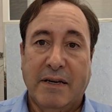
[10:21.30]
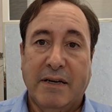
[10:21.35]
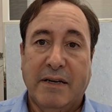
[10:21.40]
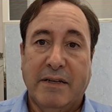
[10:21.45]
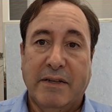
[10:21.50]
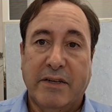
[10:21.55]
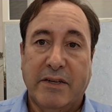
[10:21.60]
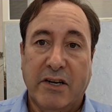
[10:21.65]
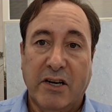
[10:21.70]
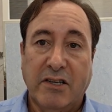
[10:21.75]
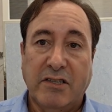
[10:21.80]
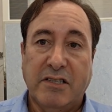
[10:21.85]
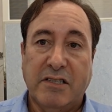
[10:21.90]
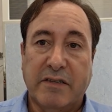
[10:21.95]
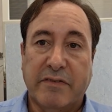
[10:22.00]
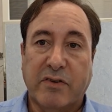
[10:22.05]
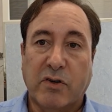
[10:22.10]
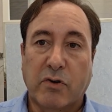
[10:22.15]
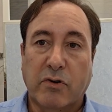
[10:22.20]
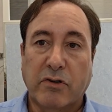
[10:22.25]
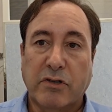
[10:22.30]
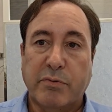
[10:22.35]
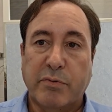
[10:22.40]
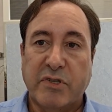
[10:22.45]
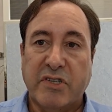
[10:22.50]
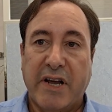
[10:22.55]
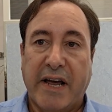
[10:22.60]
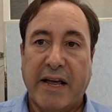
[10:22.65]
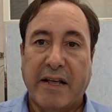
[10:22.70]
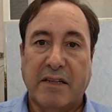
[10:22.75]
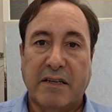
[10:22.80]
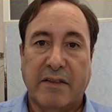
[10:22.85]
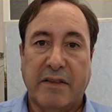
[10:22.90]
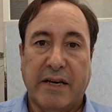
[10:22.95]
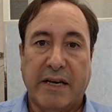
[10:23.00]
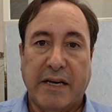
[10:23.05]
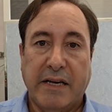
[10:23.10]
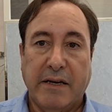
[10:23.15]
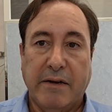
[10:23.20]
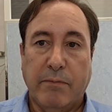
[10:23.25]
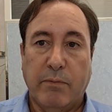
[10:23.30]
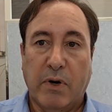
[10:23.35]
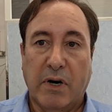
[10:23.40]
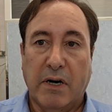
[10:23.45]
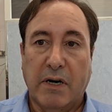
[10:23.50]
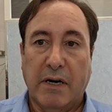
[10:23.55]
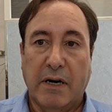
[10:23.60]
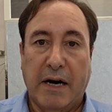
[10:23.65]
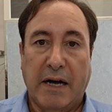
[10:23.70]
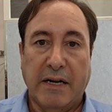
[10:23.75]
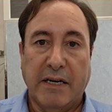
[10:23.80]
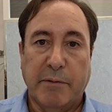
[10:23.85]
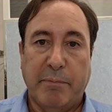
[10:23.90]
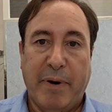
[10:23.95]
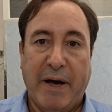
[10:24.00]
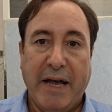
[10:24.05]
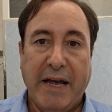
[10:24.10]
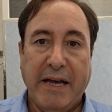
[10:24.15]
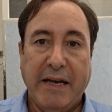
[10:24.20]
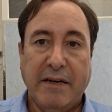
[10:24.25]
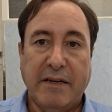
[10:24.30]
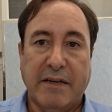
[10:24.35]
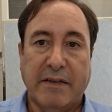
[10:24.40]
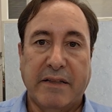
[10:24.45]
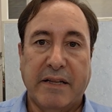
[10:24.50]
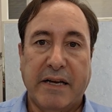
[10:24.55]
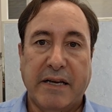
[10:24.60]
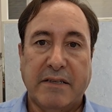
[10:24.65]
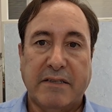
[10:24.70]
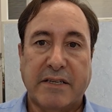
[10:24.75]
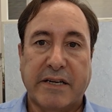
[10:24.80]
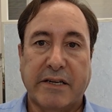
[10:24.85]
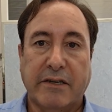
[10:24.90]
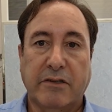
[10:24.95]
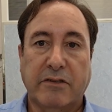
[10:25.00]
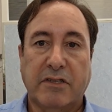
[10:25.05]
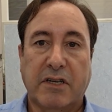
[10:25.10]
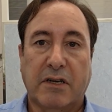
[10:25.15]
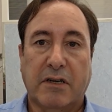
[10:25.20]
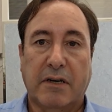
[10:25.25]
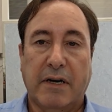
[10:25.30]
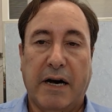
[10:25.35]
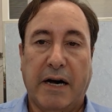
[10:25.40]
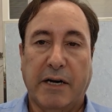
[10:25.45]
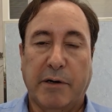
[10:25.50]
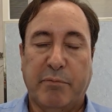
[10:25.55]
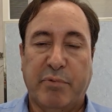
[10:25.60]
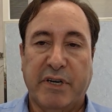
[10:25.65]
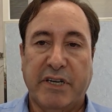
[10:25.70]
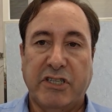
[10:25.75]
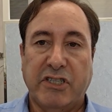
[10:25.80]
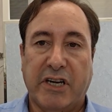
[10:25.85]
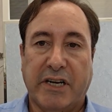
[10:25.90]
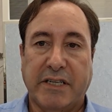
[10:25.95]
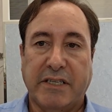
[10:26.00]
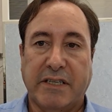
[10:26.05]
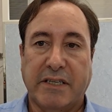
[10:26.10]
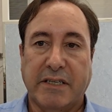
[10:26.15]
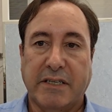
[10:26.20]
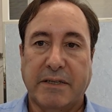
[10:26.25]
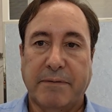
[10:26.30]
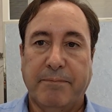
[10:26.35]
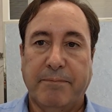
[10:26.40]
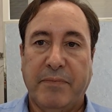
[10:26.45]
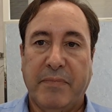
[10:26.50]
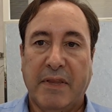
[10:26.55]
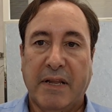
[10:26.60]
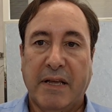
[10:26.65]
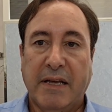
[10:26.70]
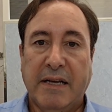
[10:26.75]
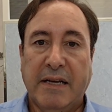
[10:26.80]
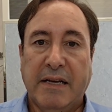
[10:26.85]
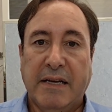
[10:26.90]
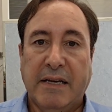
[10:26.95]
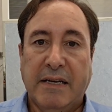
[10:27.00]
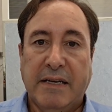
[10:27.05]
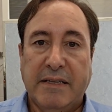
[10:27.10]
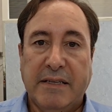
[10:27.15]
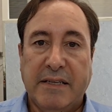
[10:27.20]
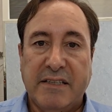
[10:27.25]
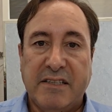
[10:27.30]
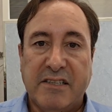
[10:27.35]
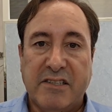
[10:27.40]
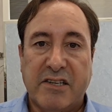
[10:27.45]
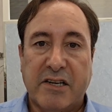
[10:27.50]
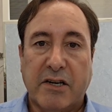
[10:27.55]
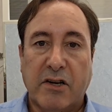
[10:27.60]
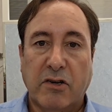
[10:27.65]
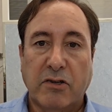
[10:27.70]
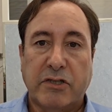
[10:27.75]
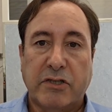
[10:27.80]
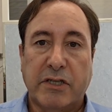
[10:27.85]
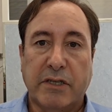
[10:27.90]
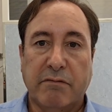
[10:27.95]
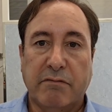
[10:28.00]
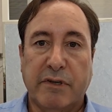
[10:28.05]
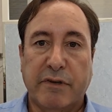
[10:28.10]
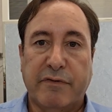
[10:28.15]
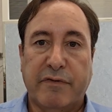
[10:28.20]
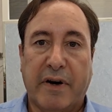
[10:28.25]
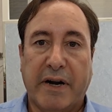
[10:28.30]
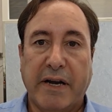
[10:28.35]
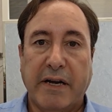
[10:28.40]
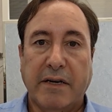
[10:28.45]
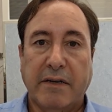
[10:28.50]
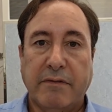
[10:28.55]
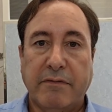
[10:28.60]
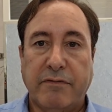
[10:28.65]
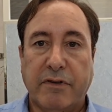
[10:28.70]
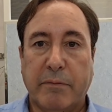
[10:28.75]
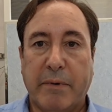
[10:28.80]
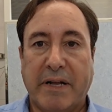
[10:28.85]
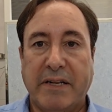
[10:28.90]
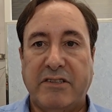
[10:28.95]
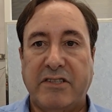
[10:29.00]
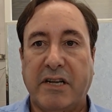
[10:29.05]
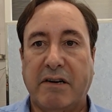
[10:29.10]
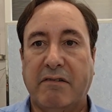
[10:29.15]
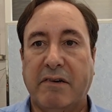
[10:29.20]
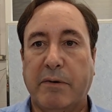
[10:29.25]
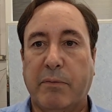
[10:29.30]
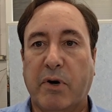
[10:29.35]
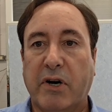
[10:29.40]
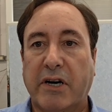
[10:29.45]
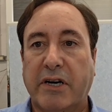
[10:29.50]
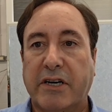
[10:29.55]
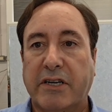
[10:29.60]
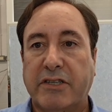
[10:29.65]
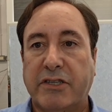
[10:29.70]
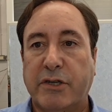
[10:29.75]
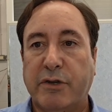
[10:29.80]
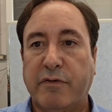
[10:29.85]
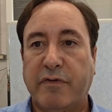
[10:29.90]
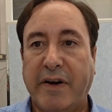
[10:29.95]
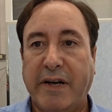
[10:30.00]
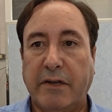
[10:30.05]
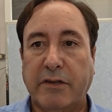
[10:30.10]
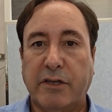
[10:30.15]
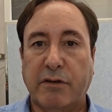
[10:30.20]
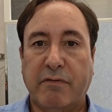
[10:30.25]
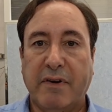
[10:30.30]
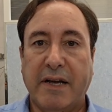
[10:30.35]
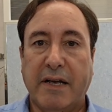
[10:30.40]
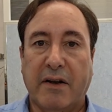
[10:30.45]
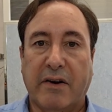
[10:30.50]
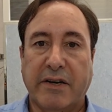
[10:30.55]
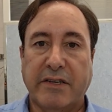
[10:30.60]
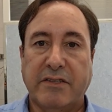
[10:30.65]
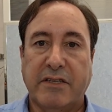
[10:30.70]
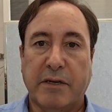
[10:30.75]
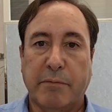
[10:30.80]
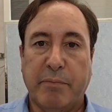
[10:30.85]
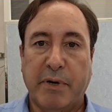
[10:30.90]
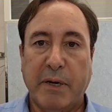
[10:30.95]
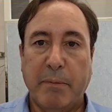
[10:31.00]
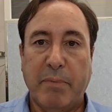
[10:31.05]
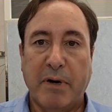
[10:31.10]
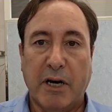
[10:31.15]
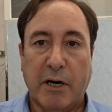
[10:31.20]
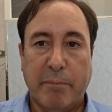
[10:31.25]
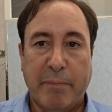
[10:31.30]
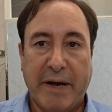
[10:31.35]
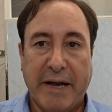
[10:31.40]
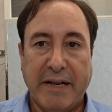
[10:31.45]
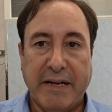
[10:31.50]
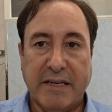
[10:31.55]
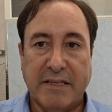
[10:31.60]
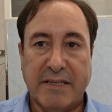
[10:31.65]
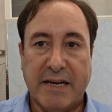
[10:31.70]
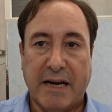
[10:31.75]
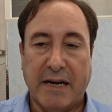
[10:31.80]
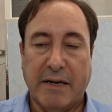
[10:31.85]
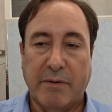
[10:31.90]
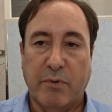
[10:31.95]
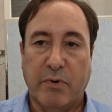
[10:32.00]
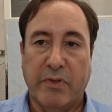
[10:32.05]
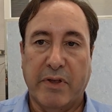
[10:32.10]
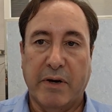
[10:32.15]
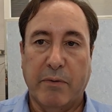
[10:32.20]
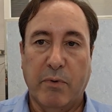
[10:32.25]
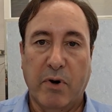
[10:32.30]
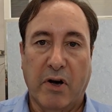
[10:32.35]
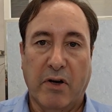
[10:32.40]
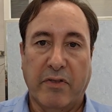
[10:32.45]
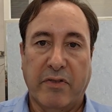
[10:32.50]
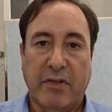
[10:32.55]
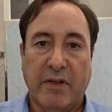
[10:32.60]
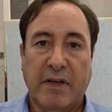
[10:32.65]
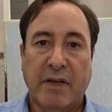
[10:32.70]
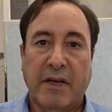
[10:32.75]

The nurses, of course, were saying that they were underpaid and their skills are unappreciated. This is a constant refrain from ancillary workers who fail to realise that people are paid exactly what they're worth,